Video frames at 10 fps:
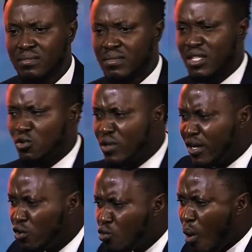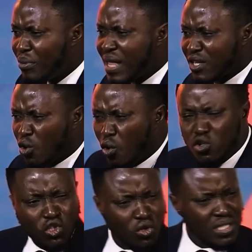And so they grow up with that
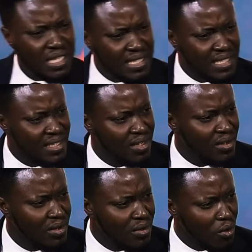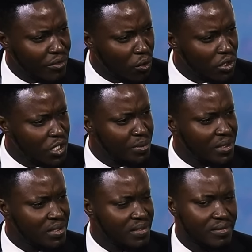consciousness of the Holy Spirit.
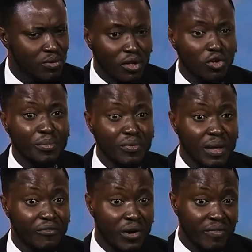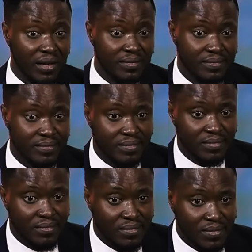You're not going to be with them forever.
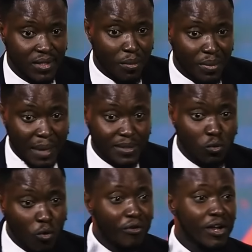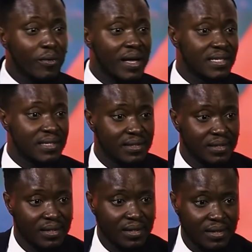There'll be times they'll go for NYC.
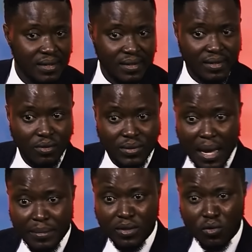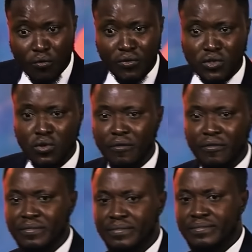There'll be times they go for stuff.
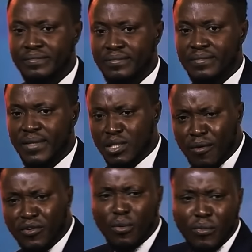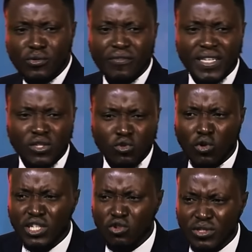And some of us, when we went to NYC, you know what
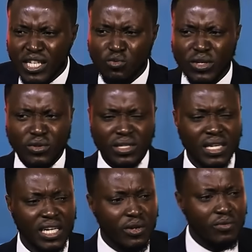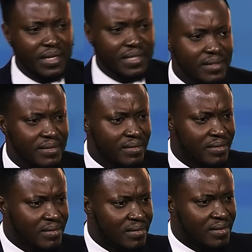the nonsense you were doing in your NYC.
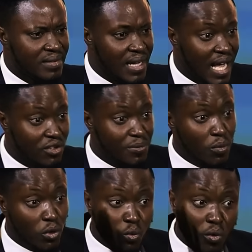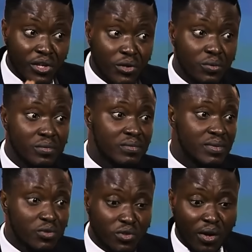And this people was warning you.
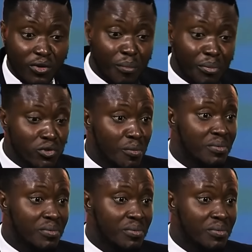This was not how you were brought up.